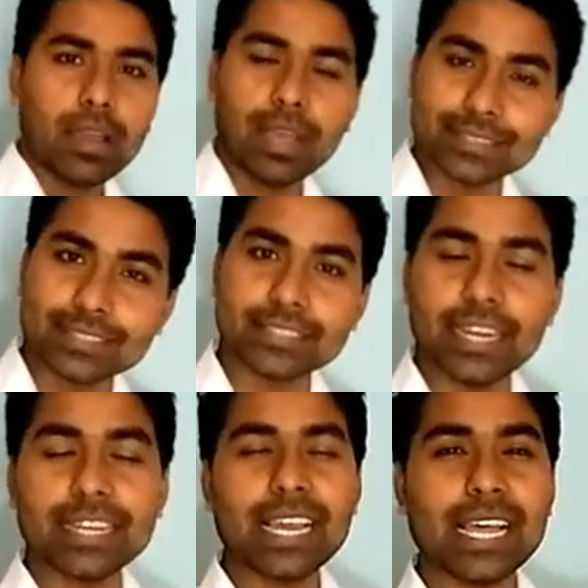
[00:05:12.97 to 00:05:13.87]
As I
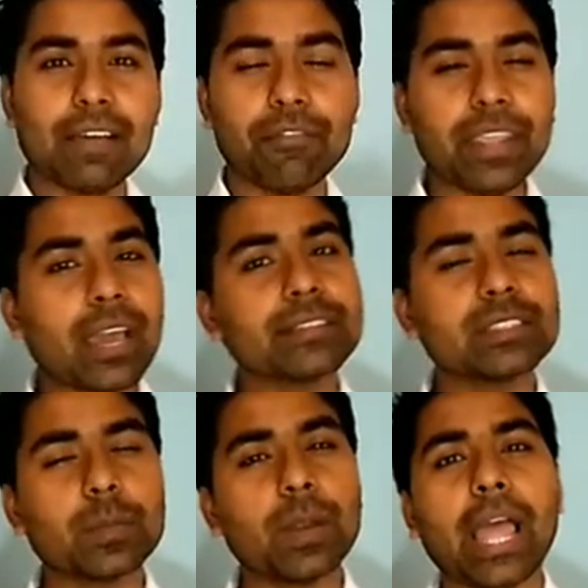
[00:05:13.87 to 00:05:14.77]
said, we are
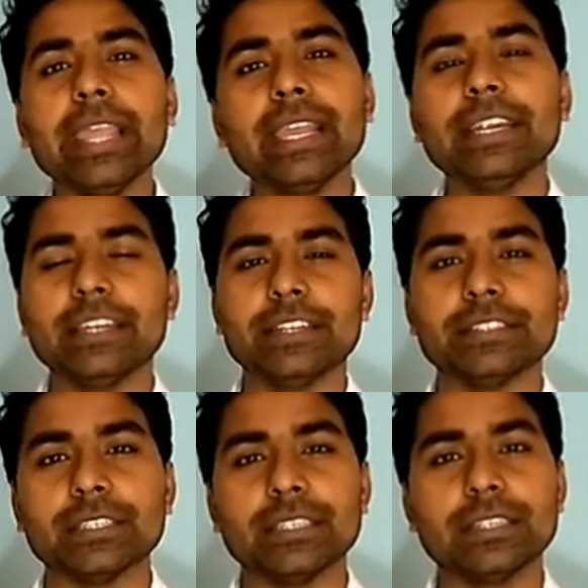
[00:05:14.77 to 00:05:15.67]
supplying heat
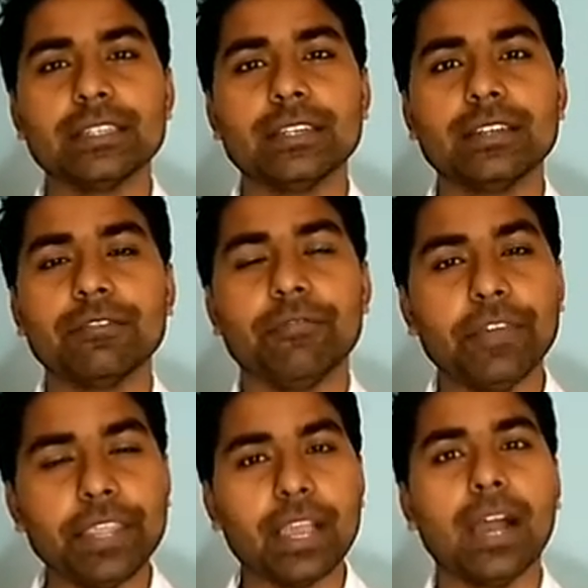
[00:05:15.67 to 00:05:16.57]
energy.
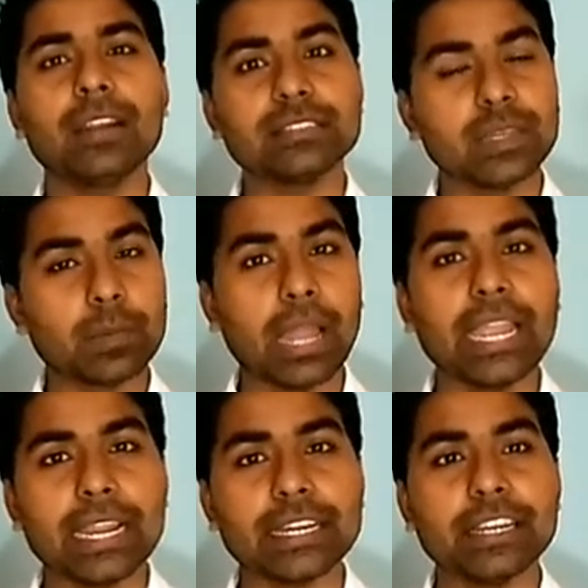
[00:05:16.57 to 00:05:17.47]
We are supplying heat